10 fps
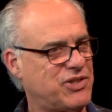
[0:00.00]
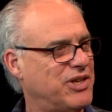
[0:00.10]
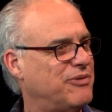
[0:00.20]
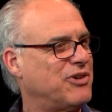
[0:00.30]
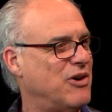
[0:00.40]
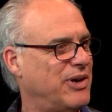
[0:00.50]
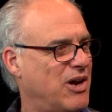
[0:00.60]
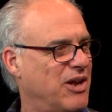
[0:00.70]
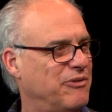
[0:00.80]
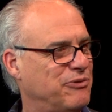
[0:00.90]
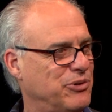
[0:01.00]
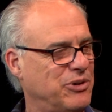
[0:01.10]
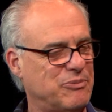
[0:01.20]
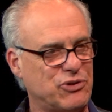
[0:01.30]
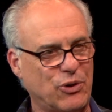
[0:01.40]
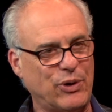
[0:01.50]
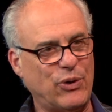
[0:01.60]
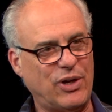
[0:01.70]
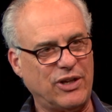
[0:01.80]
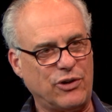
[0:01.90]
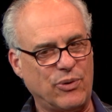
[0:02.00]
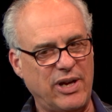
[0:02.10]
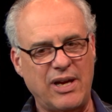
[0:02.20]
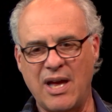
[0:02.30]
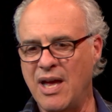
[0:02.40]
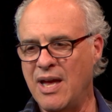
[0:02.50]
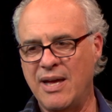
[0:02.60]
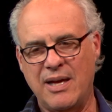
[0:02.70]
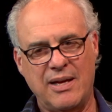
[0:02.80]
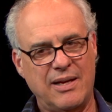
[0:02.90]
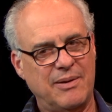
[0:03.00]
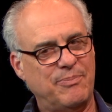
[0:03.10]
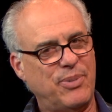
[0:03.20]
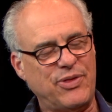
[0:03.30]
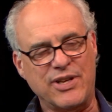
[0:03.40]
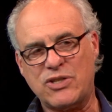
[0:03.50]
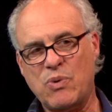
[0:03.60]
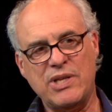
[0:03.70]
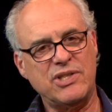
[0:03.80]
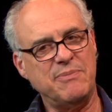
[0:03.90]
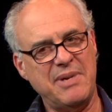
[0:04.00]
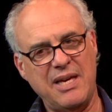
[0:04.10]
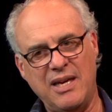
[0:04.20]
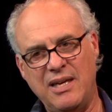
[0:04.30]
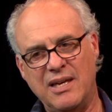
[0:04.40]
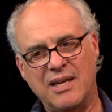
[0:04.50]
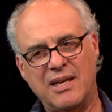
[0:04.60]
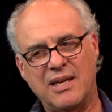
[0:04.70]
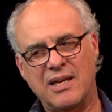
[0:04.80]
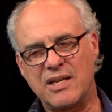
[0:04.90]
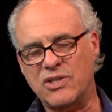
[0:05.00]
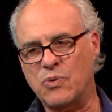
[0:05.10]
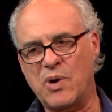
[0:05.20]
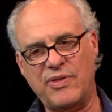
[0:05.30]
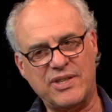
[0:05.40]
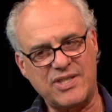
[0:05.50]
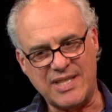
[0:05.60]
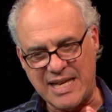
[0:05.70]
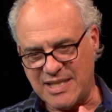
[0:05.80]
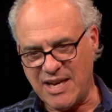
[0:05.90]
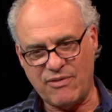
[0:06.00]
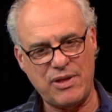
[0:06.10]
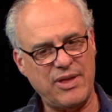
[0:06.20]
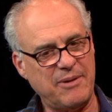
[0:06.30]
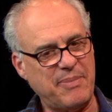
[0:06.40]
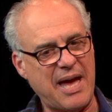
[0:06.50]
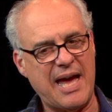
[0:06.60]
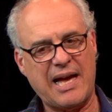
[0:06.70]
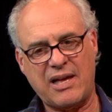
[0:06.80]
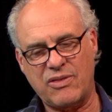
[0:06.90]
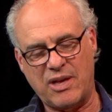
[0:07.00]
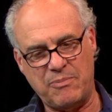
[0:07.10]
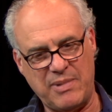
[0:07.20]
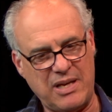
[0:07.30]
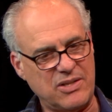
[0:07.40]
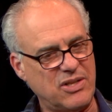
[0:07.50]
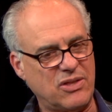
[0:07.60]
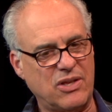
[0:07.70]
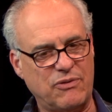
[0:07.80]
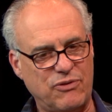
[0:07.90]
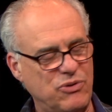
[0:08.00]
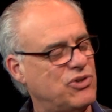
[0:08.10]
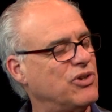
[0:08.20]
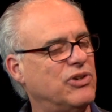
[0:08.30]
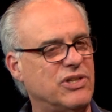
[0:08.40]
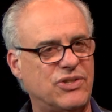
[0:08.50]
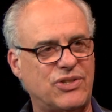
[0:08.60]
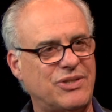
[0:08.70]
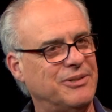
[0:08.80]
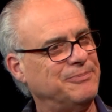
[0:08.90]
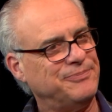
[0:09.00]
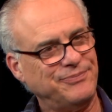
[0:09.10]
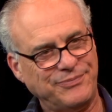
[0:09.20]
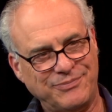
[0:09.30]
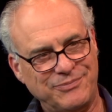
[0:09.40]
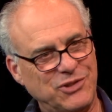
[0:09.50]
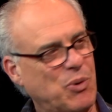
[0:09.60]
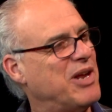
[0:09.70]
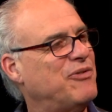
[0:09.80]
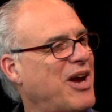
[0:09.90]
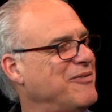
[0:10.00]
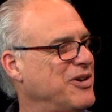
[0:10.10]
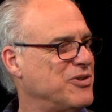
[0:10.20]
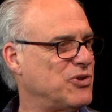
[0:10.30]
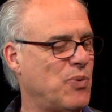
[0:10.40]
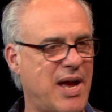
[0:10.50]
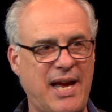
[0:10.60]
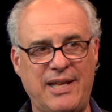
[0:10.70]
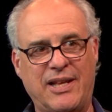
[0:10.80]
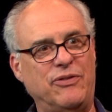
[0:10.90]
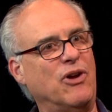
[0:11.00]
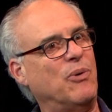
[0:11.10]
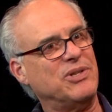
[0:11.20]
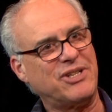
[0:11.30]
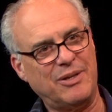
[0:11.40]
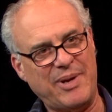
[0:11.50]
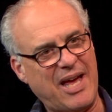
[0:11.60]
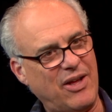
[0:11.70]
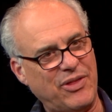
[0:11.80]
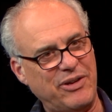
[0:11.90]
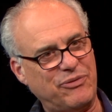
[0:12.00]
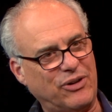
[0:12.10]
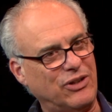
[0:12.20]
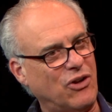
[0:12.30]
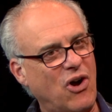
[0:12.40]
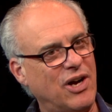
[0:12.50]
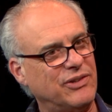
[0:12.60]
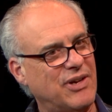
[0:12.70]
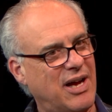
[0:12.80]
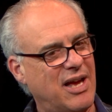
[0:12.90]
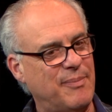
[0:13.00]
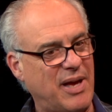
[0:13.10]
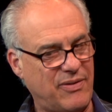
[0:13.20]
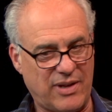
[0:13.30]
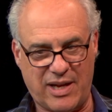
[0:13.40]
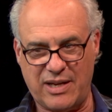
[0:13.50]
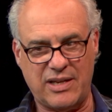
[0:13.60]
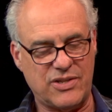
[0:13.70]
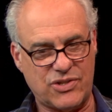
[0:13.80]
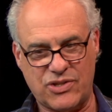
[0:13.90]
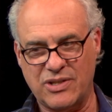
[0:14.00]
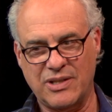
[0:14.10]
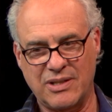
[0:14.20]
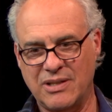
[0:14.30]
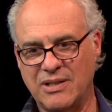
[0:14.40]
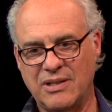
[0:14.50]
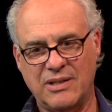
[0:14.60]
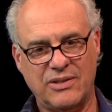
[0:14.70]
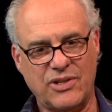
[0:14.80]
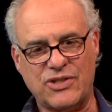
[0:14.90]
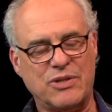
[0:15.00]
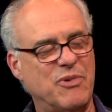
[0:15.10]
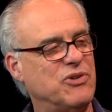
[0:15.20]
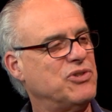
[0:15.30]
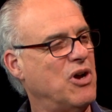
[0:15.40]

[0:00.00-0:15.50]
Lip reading: stuff going on in food, I'm sure we all agree. But this one to me is the one that sets everything back, that means that the future is 25 years away, that no one's going to be healthy for a long time, and that is just the most